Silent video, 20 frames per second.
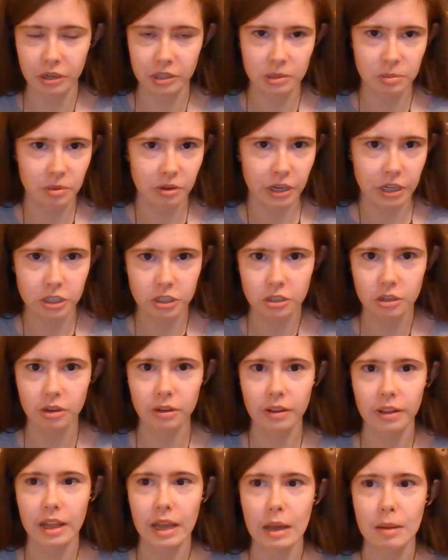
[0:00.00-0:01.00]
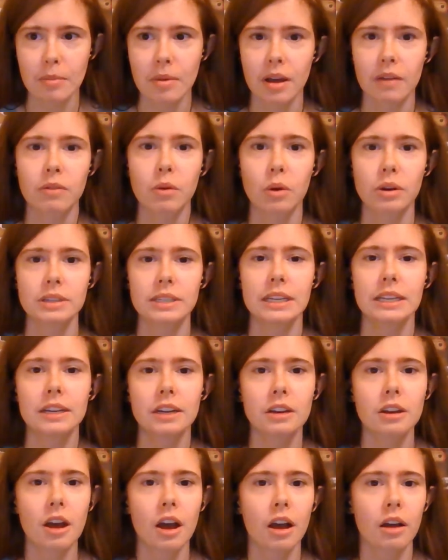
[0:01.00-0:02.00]
inspirational to them. Of course, he
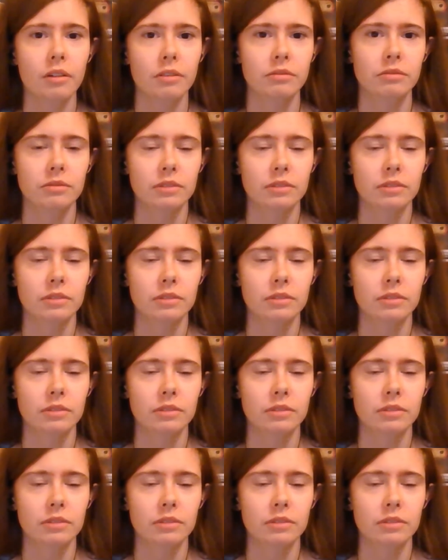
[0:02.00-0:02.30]
did not.